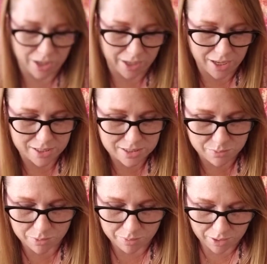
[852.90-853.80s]
I guess
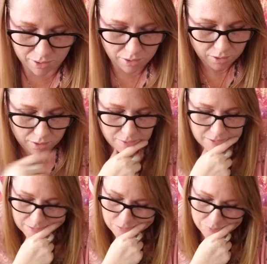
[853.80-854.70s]
would be
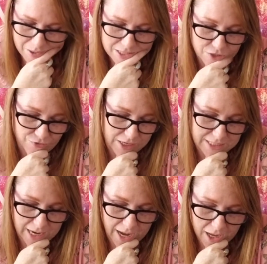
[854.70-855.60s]
best phrase
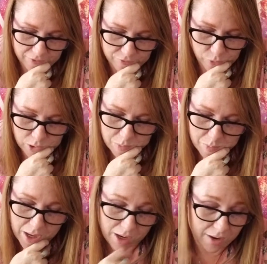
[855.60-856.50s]
I have for it.
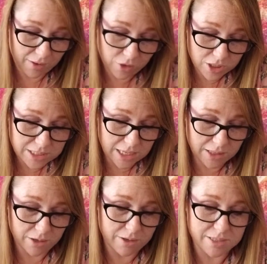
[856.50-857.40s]
But it looks like
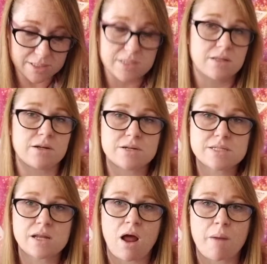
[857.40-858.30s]
there is
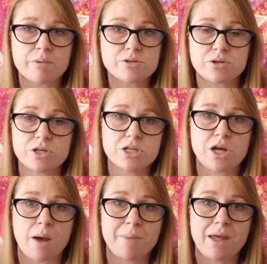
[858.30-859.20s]
an opportunity
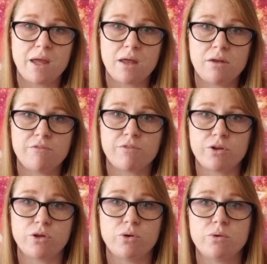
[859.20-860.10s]
coming in for
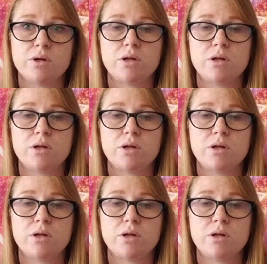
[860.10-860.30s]
you.